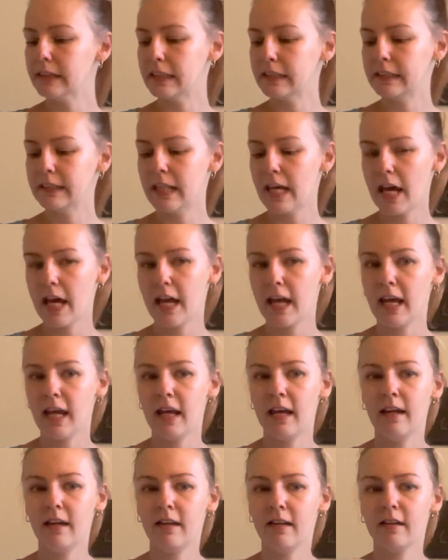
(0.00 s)

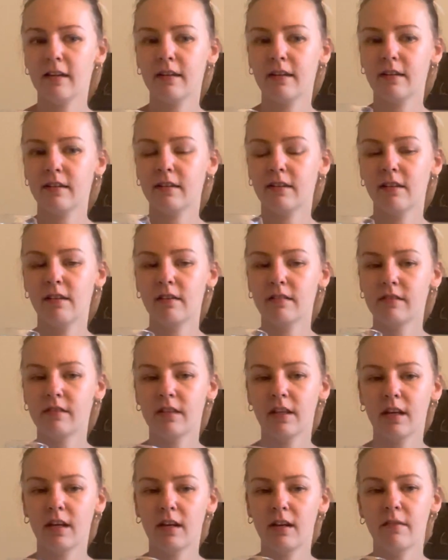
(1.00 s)
The
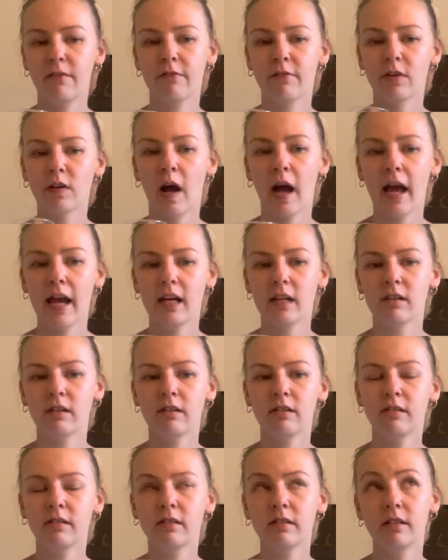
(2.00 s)

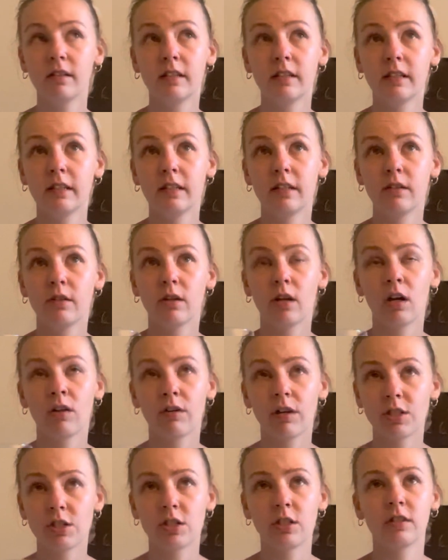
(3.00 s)
varietal
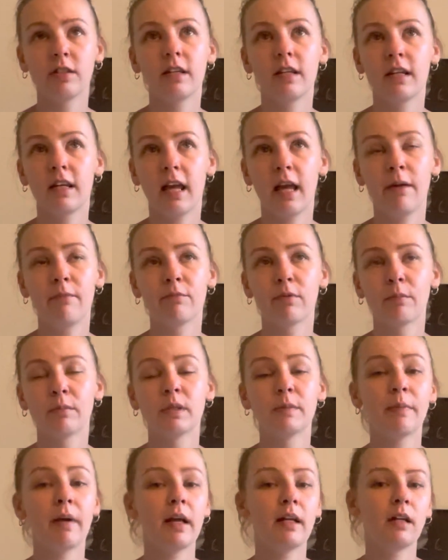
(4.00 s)
originally came from
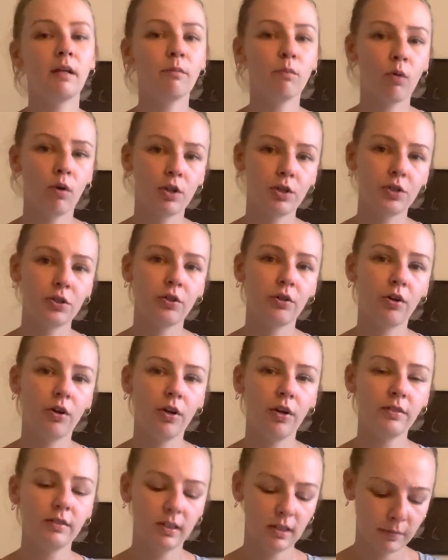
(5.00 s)
Spain and
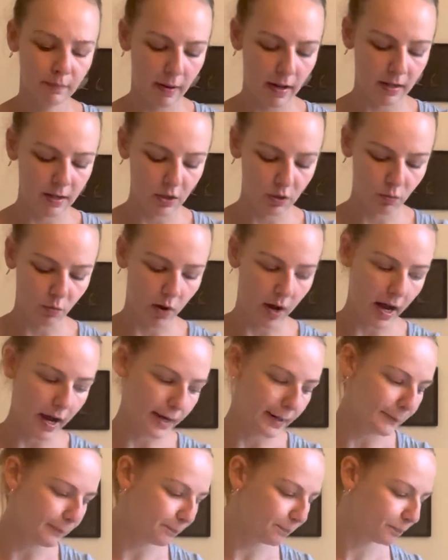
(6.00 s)
Portugal. It's Spanish
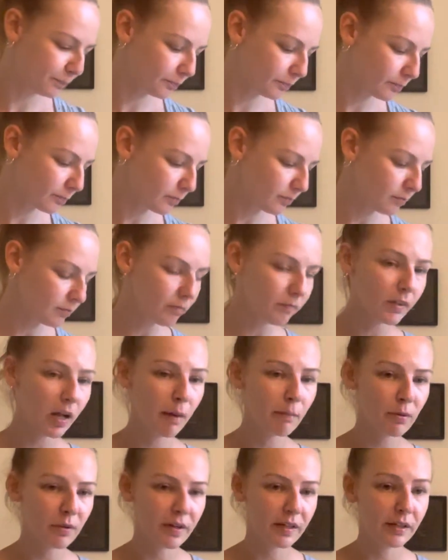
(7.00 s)
wine.
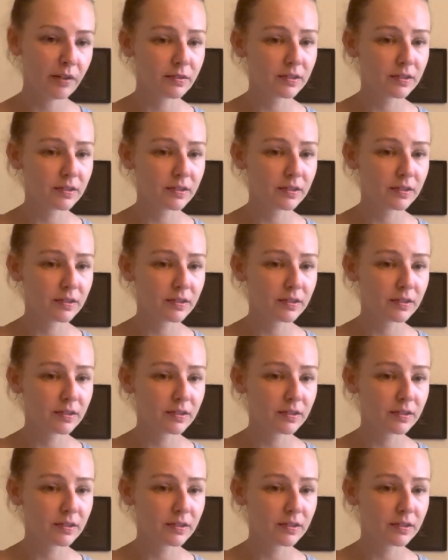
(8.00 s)
Albarino